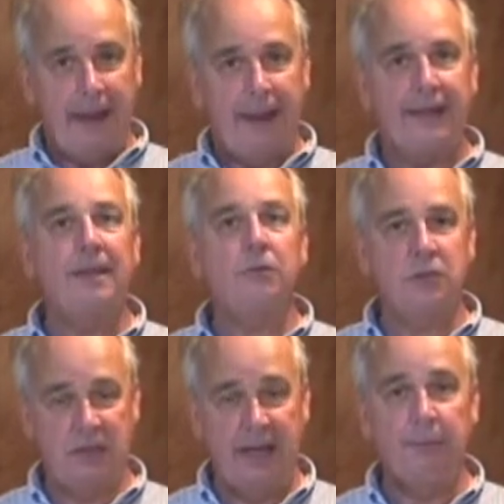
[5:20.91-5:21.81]
and it'll
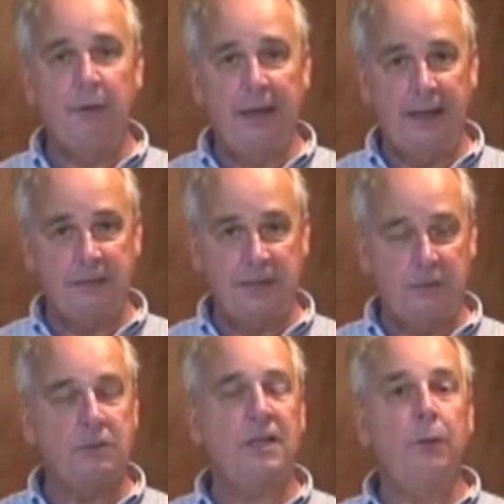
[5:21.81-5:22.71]
stabilize.
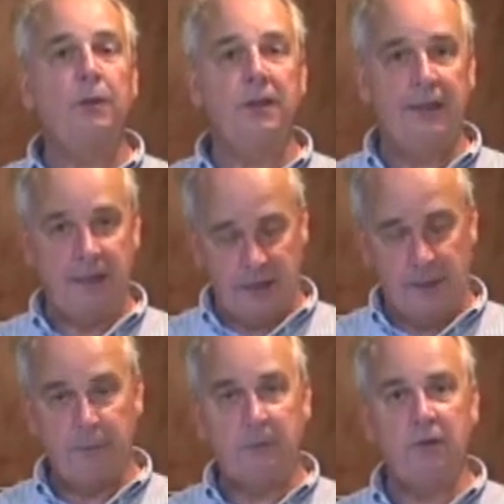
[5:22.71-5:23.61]
It'll stay within a
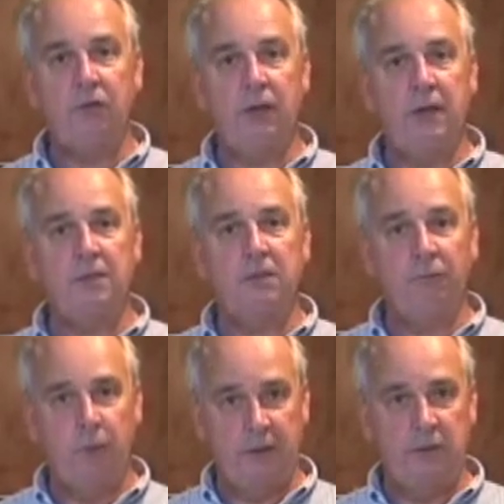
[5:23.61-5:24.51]
couple degrees
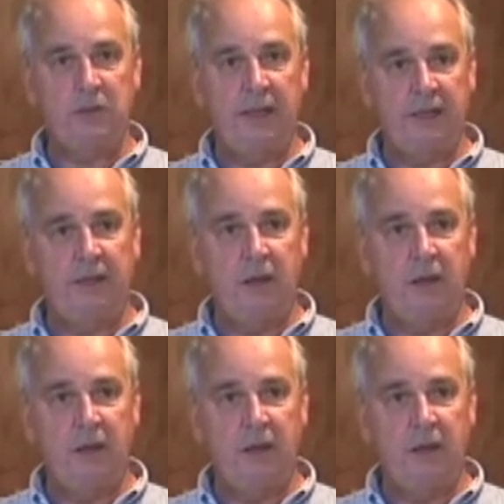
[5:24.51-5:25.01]
of where you set it,